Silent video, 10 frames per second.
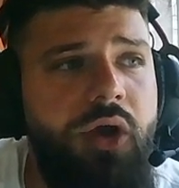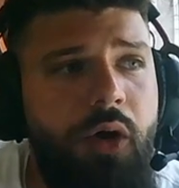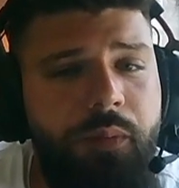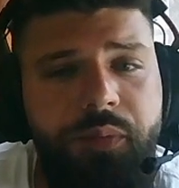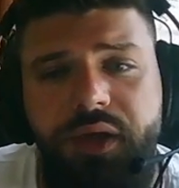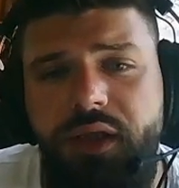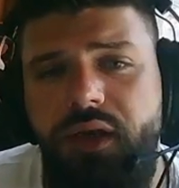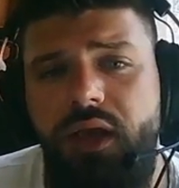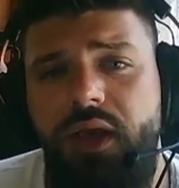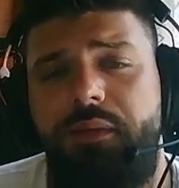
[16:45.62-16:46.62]
opinion.
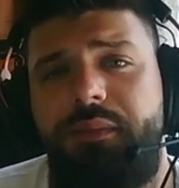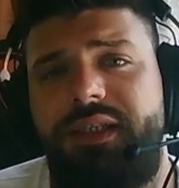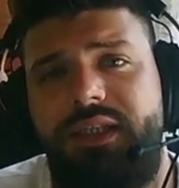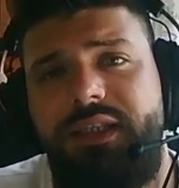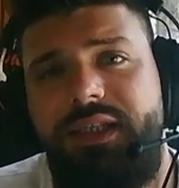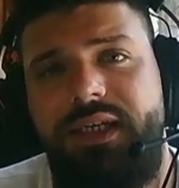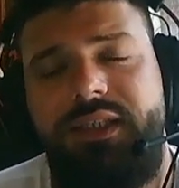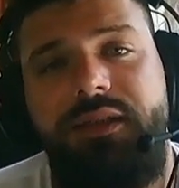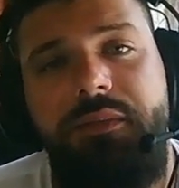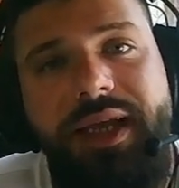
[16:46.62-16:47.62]
Basically, that's
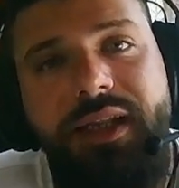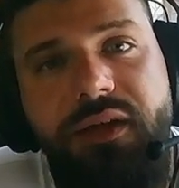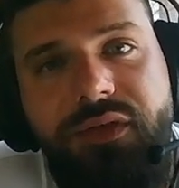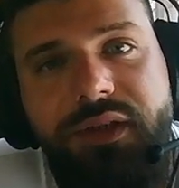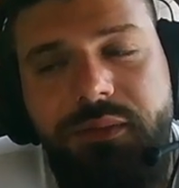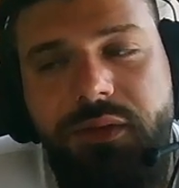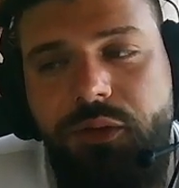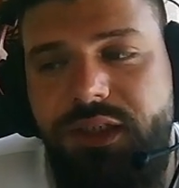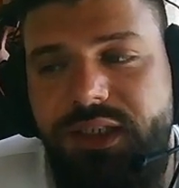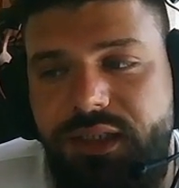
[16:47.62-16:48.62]
the main difference
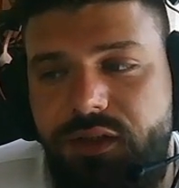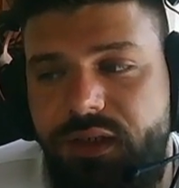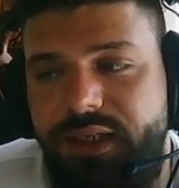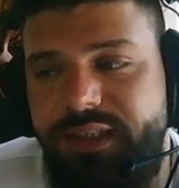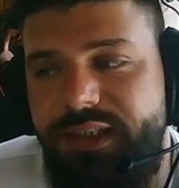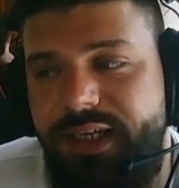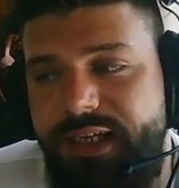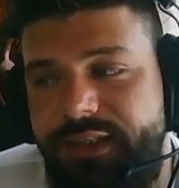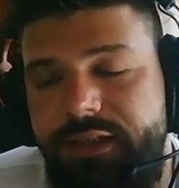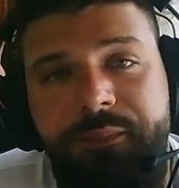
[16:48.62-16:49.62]
between centralized
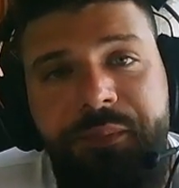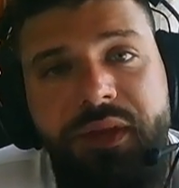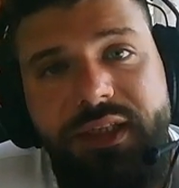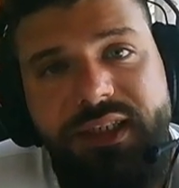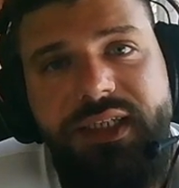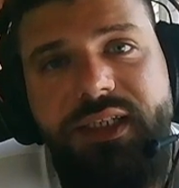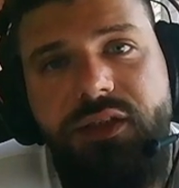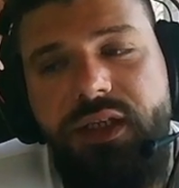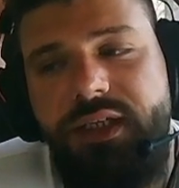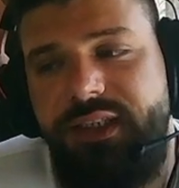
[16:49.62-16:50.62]
and
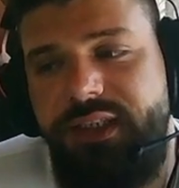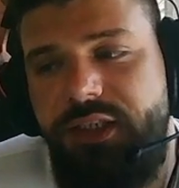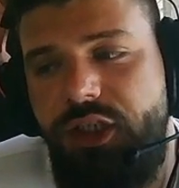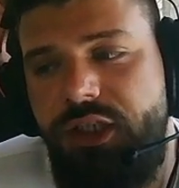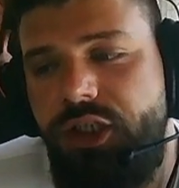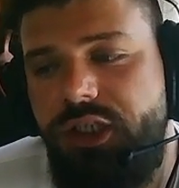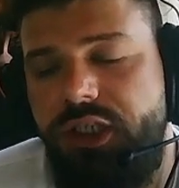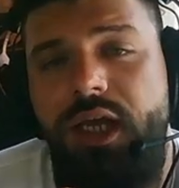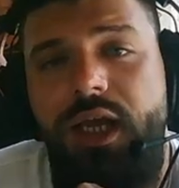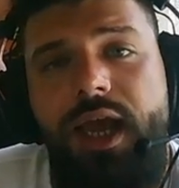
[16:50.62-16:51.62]
decentralized exchanges.
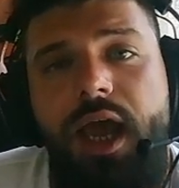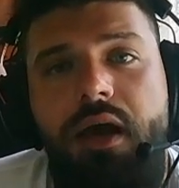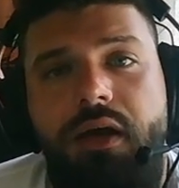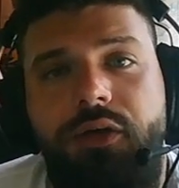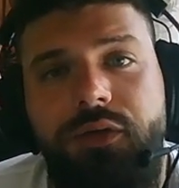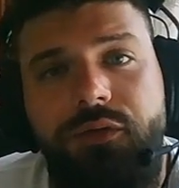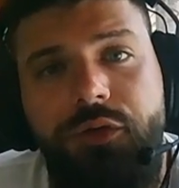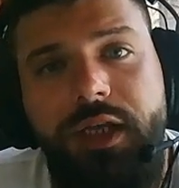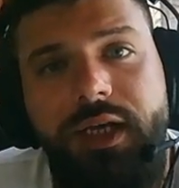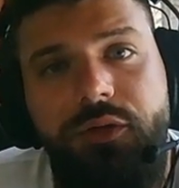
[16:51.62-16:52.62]
Don't
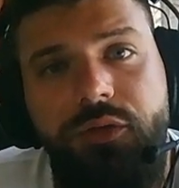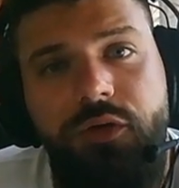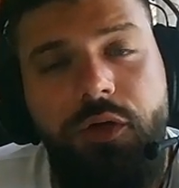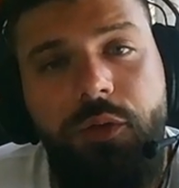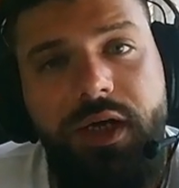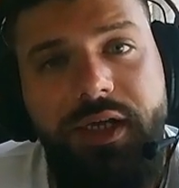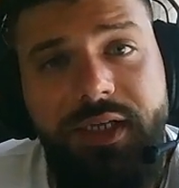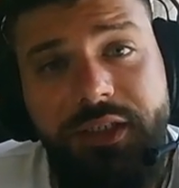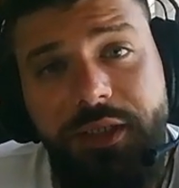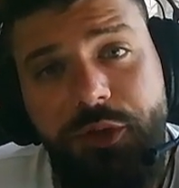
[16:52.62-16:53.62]
forget to follow, like,
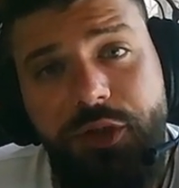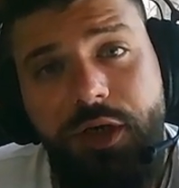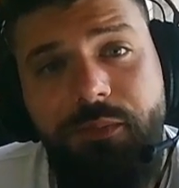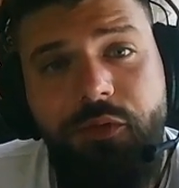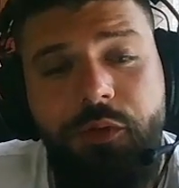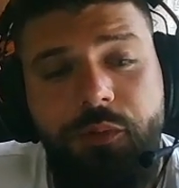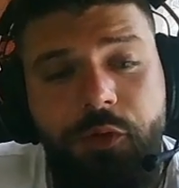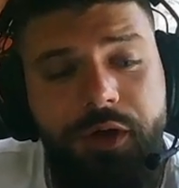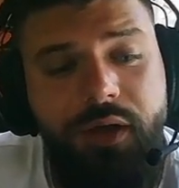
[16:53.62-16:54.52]
and subscribe for more